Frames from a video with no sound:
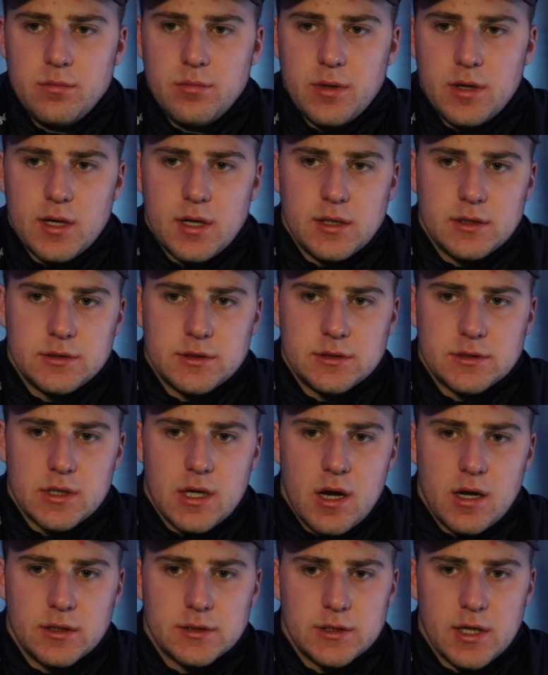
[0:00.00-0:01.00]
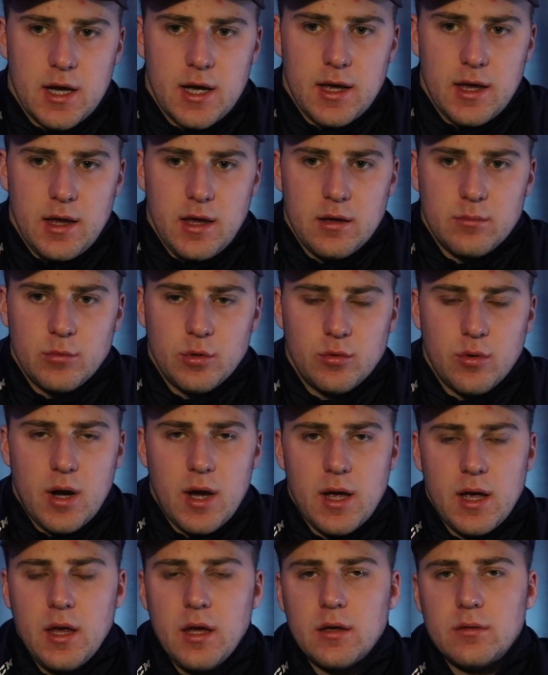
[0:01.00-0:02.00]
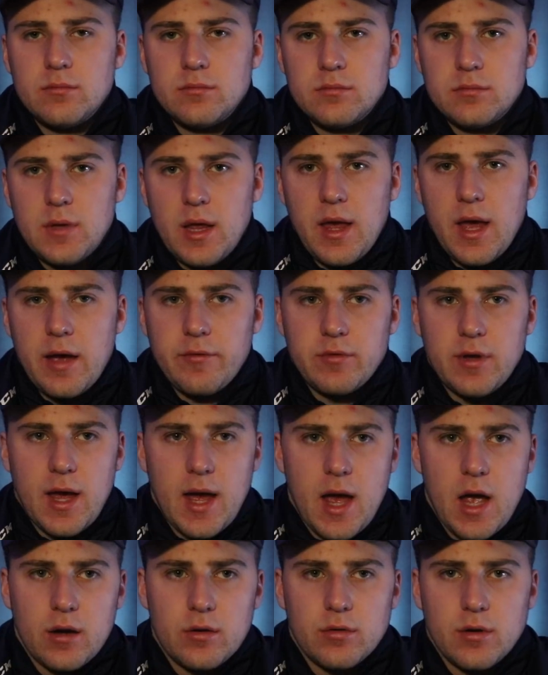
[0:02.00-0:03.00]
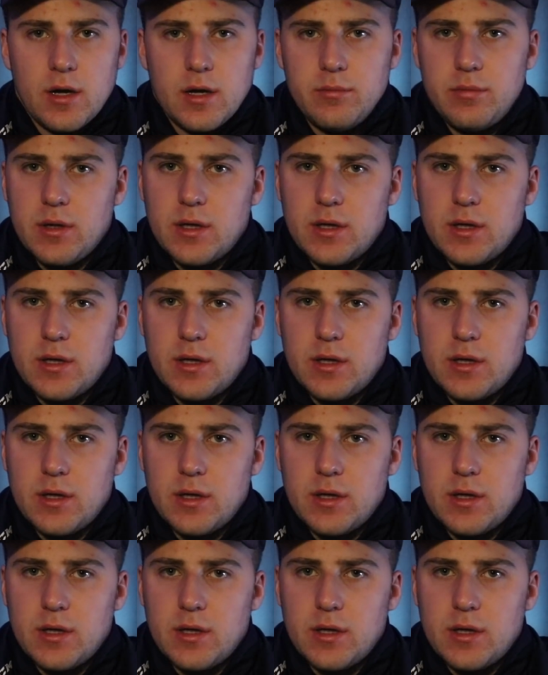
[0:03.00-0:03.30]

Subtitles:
Because as long as I am who I am, they have to act right.